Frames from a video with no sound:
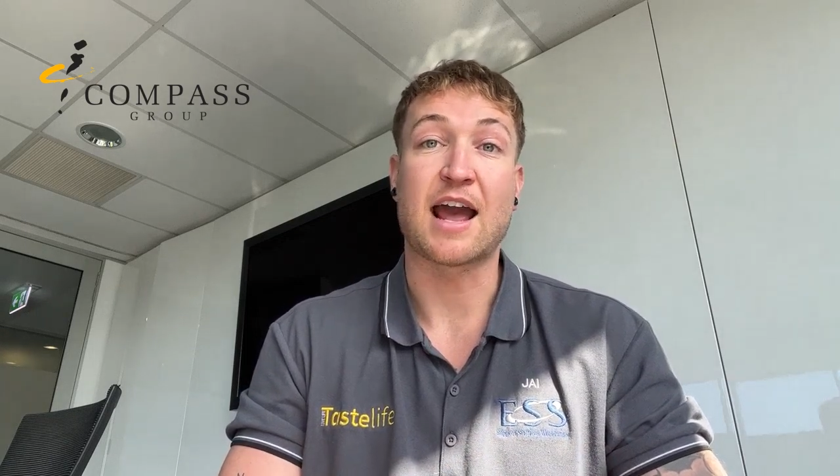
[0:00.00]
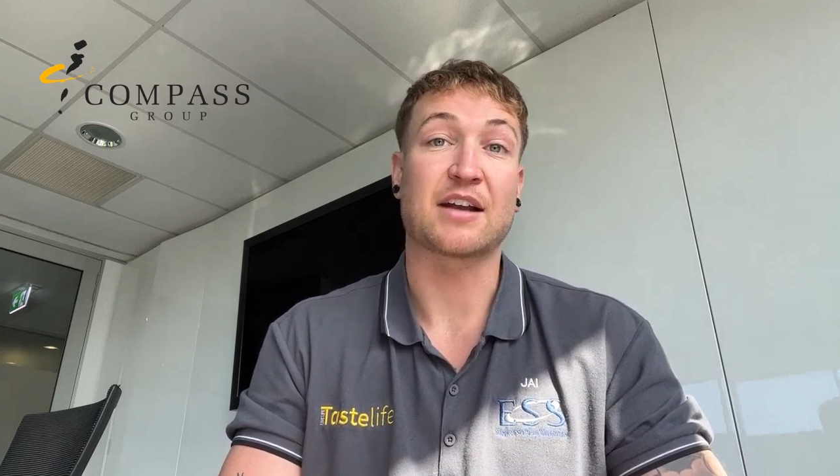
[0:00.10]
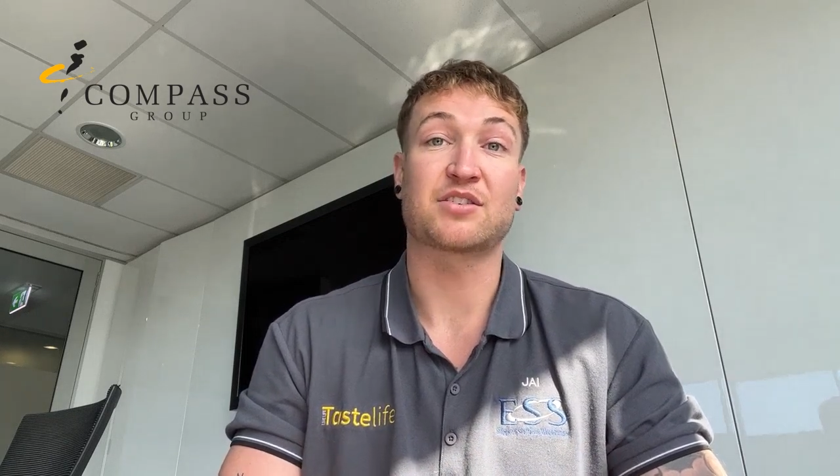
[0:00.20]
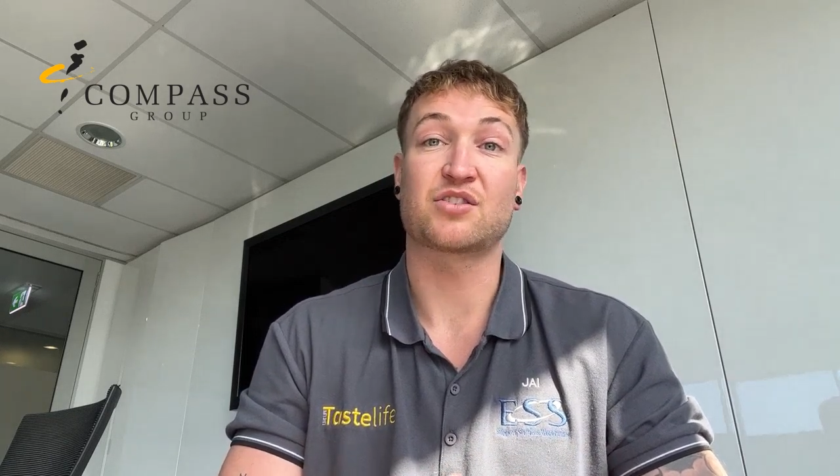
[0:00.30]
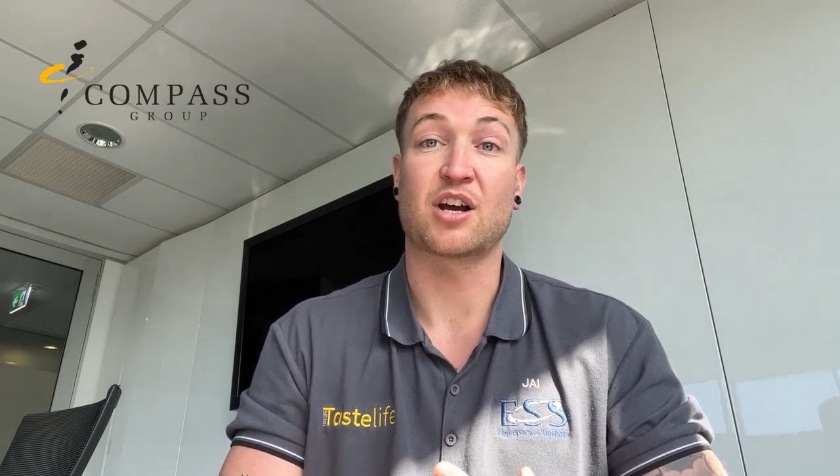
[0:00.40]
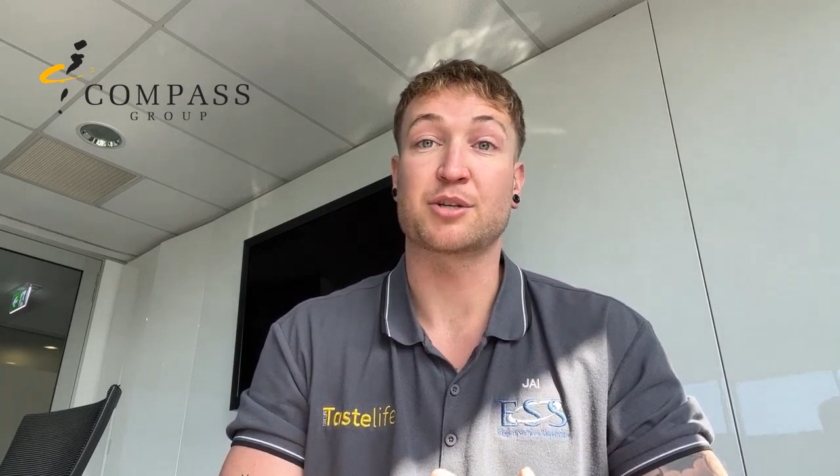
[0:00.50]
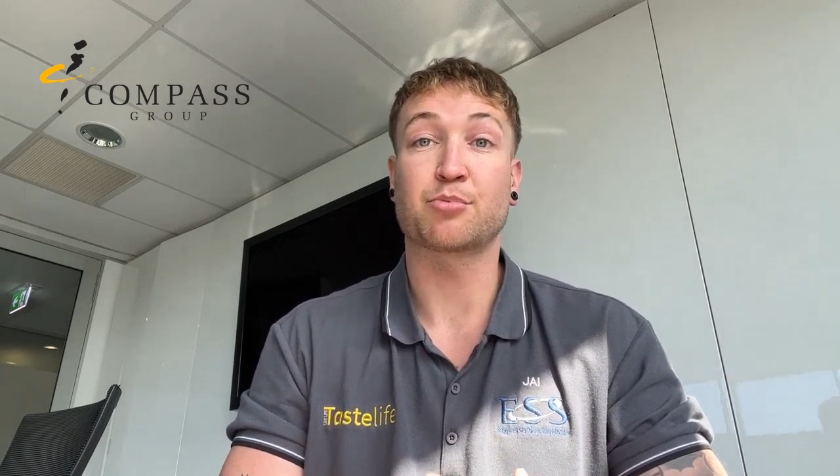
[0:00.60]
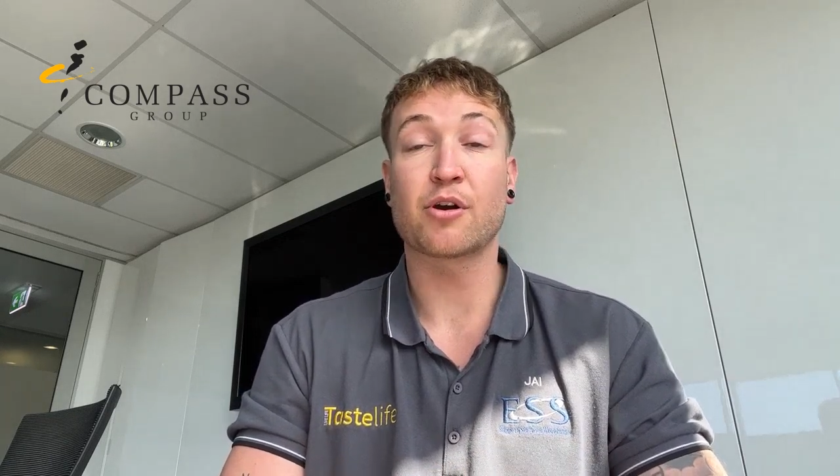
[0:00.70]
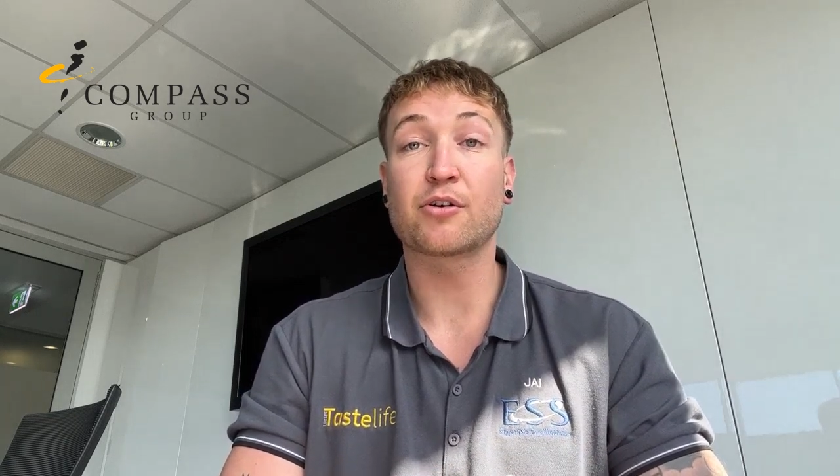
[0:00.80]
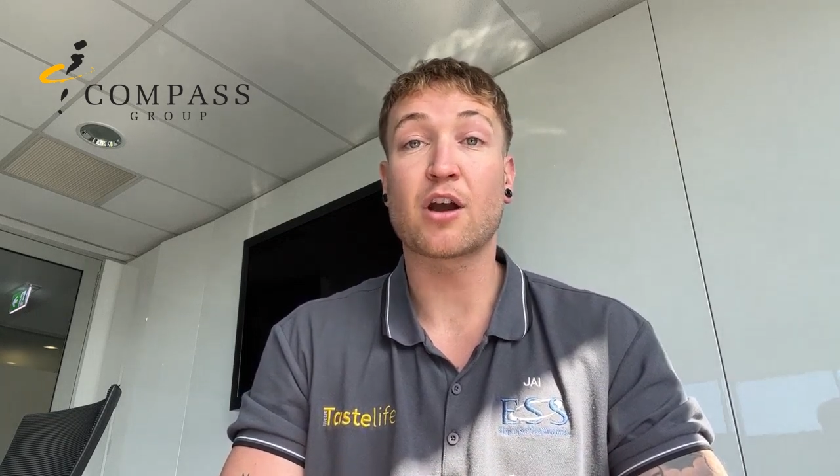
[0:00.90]
exercise
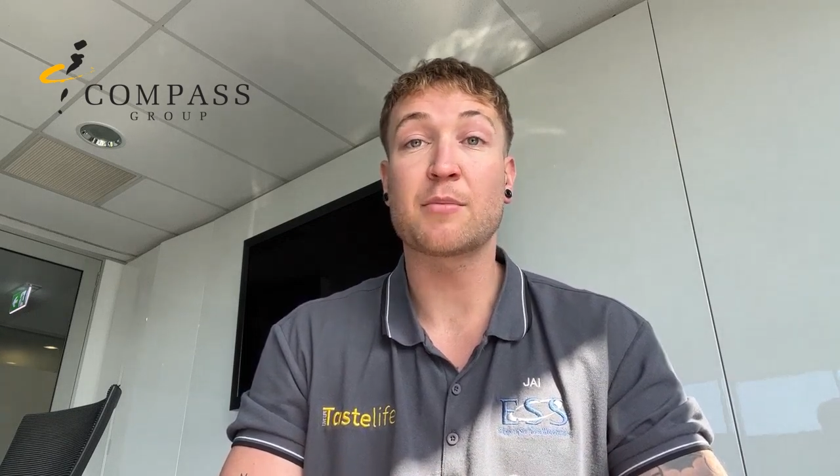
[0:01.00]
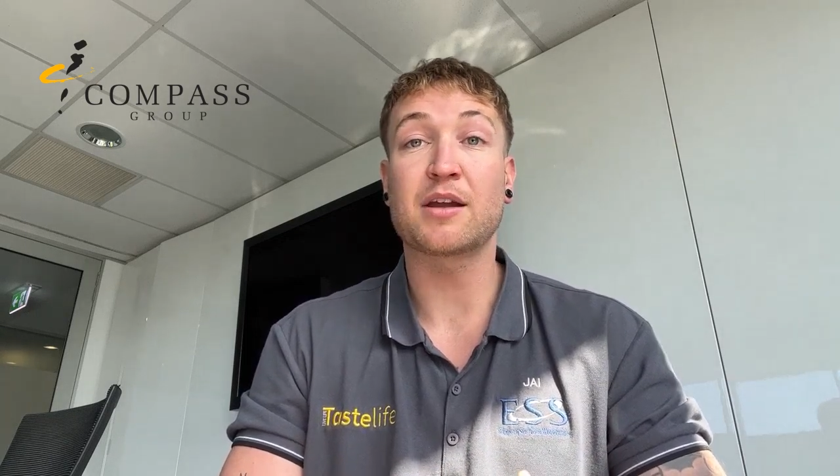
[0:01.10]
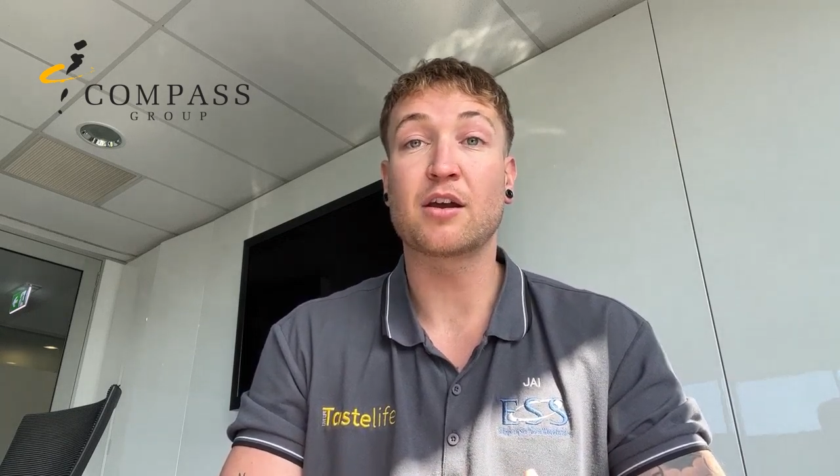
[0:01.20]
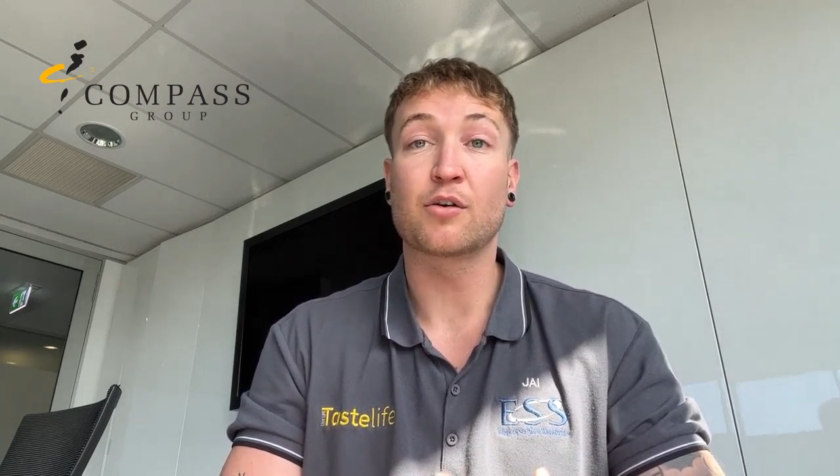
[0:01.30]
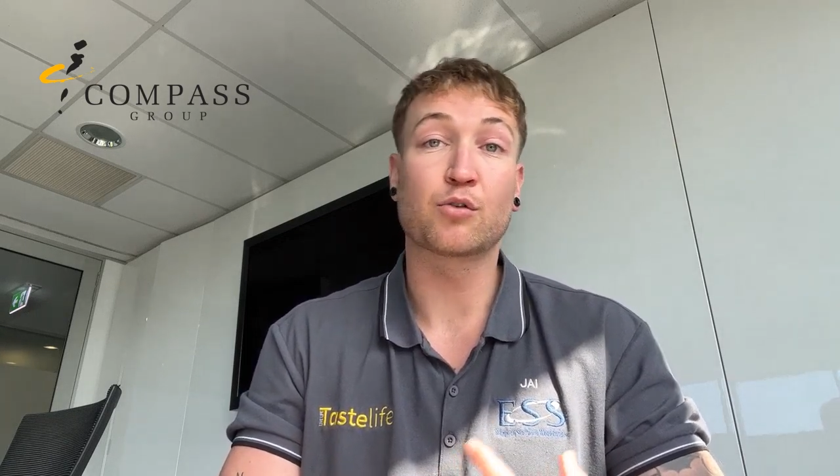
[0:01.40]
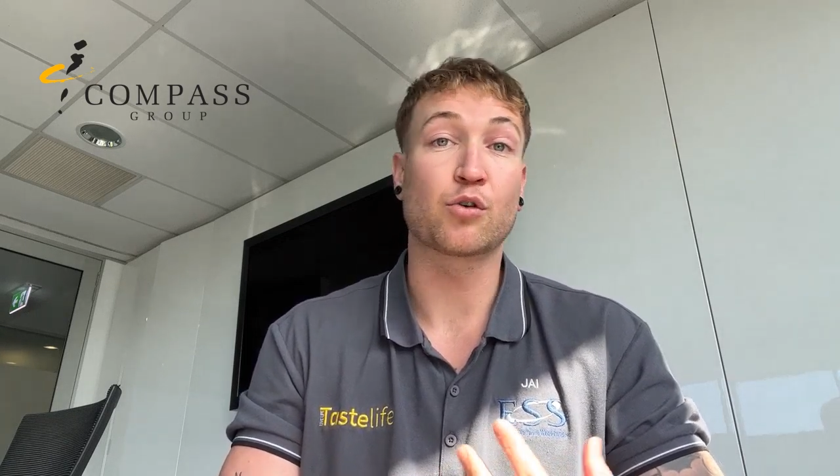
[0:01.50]
programming,